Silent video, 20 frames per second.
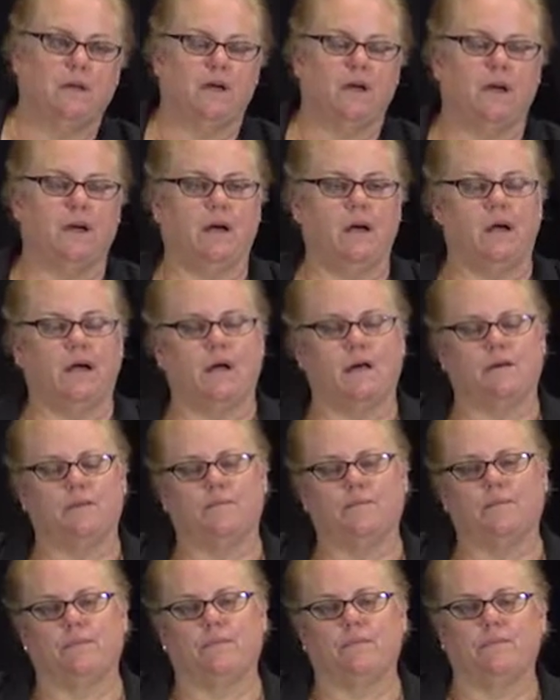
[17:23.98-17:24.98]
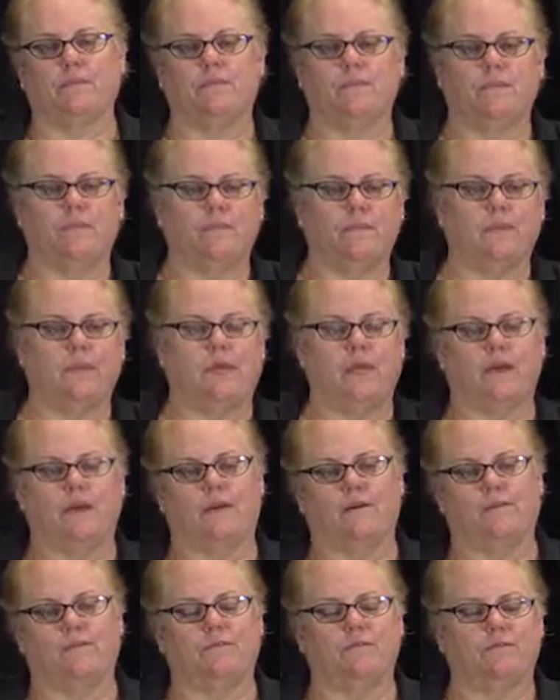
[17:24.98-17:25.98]
they
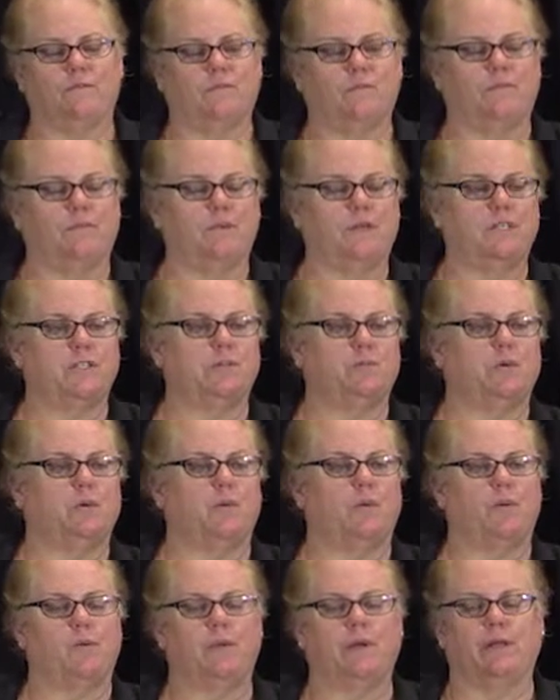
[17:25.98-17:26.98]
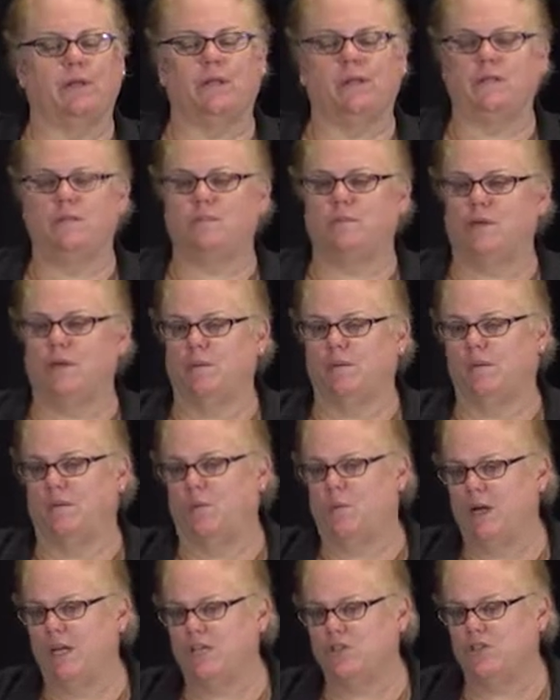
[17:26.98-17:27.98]
have reasonable mobility to be able to
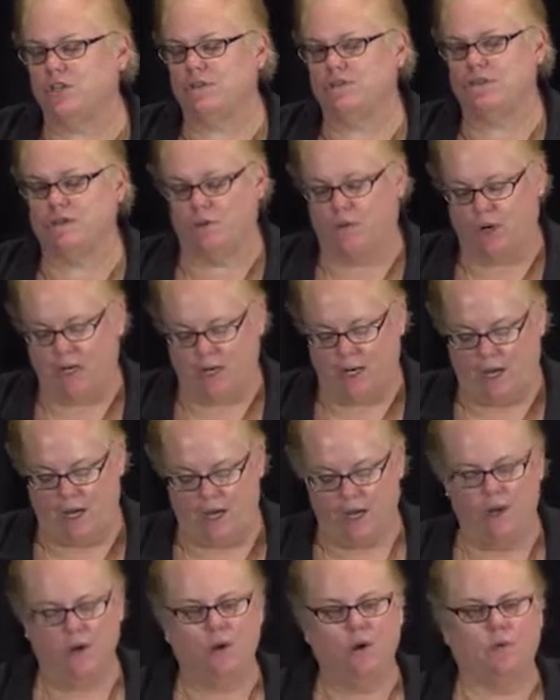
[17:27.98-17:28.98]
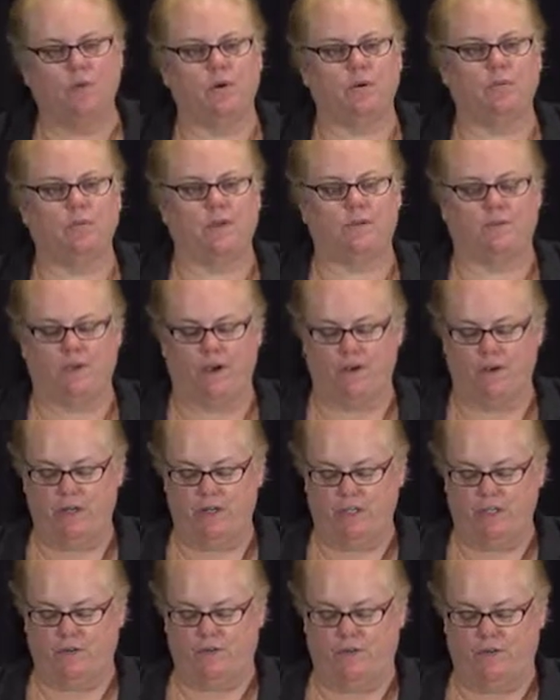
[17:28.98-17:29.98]
weight shift and whatnot, would be very
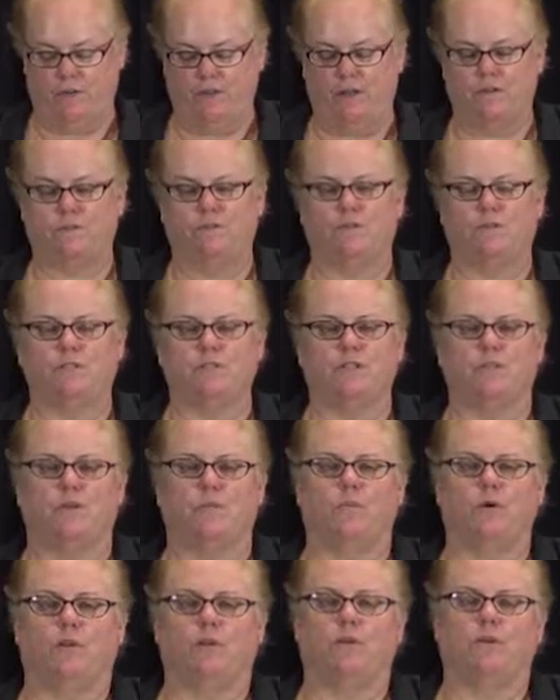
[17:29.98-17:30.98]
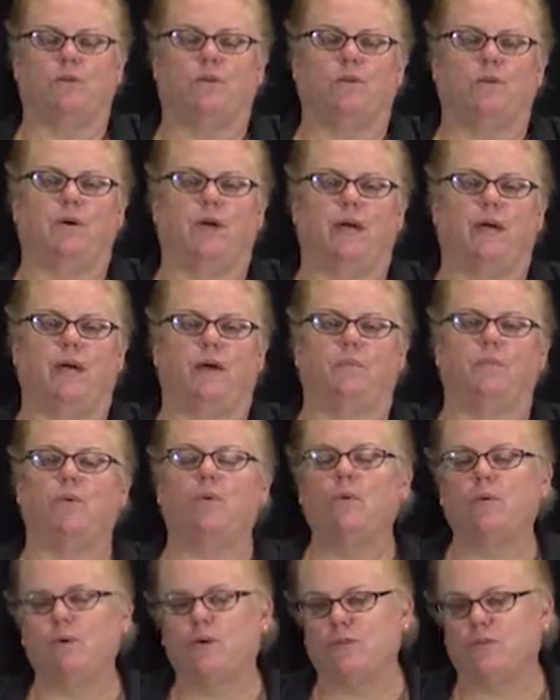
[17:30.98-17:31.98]
different from someone who had
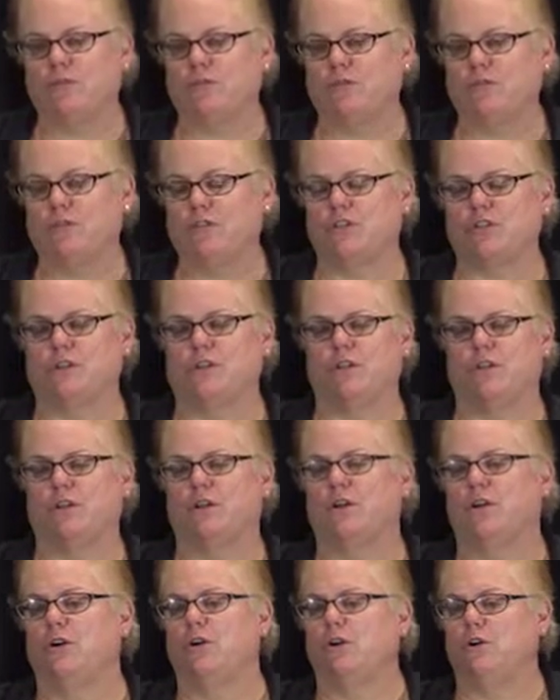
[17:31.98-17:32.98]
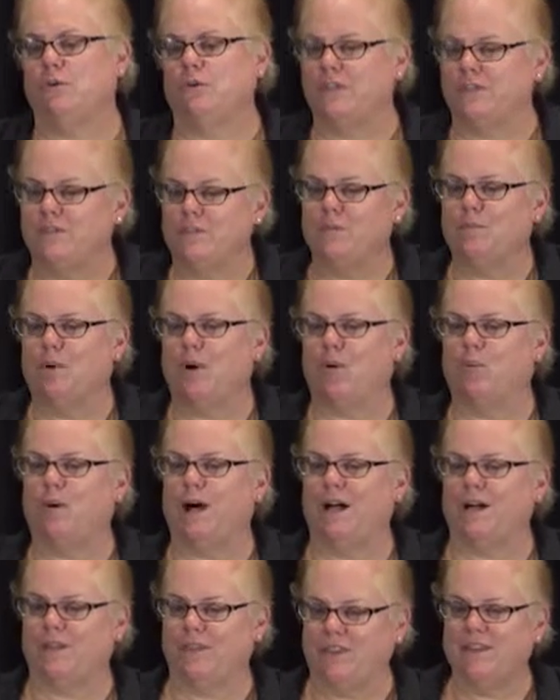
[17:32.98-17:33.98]
poor nutrition, who was
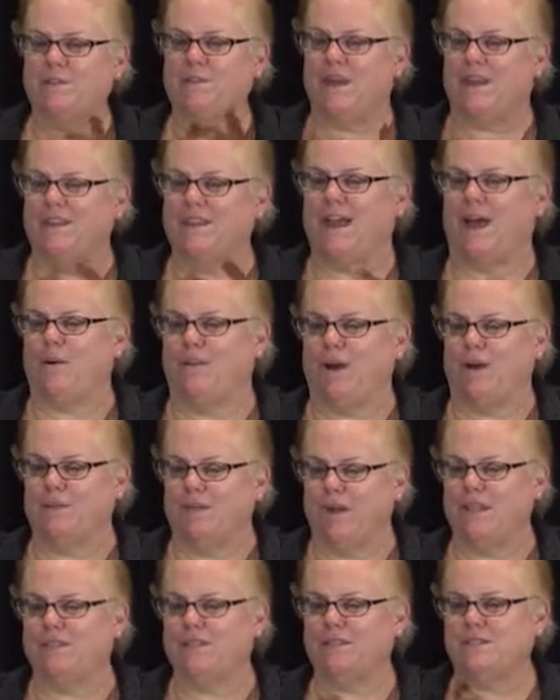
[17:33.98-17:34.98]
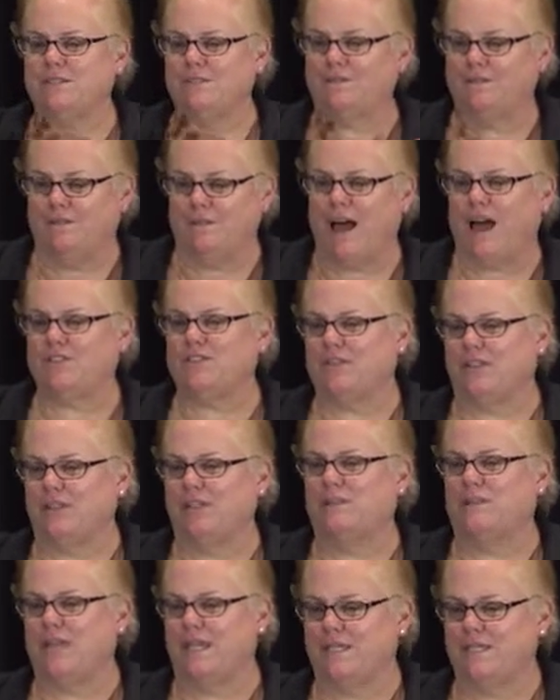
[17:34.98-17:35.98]
immobile. Think about it that way, right? Just
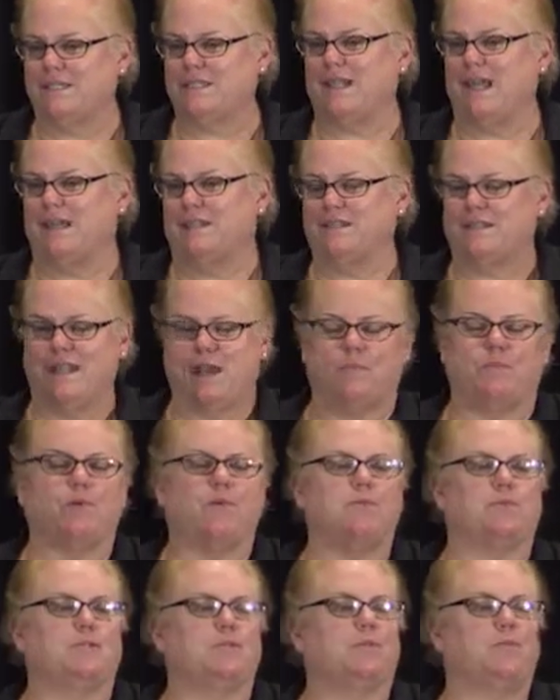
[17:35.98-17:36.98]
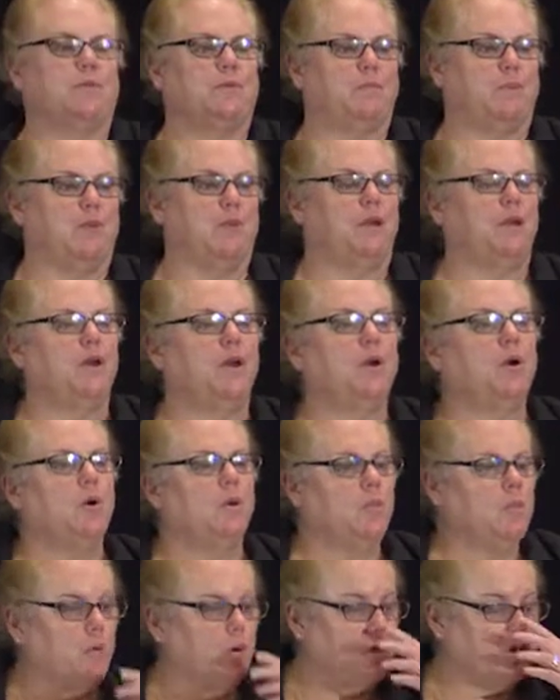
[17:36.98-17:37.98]
logically makes sense. That person would be
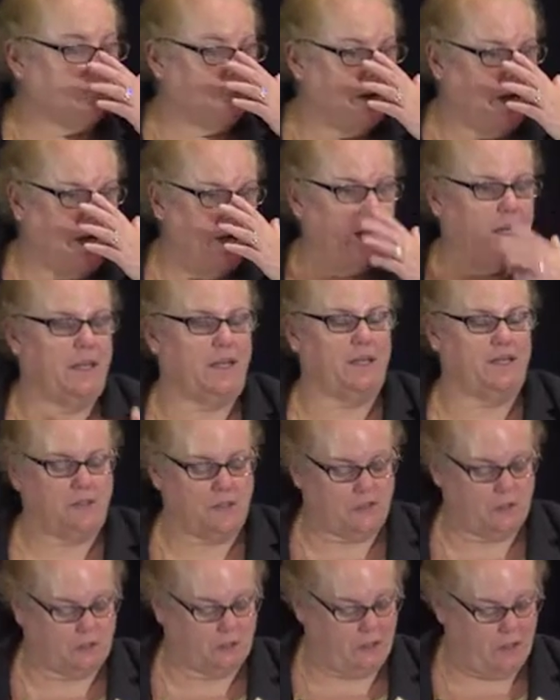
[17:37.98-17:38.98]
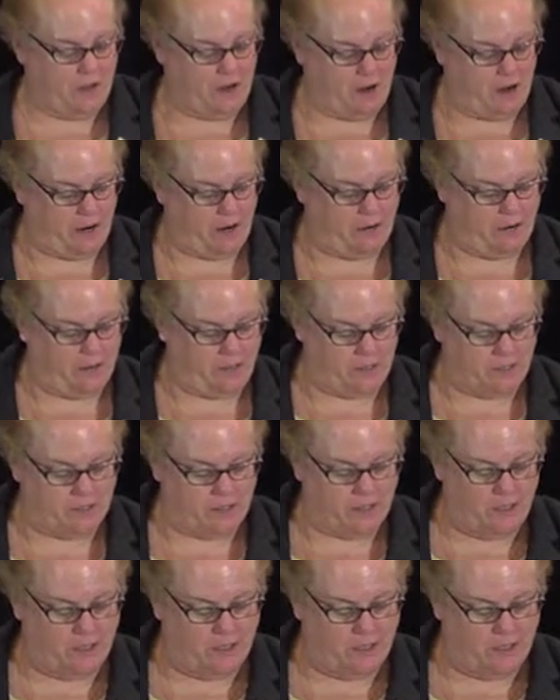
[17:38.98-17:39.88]
more dependent and certainly higher risk.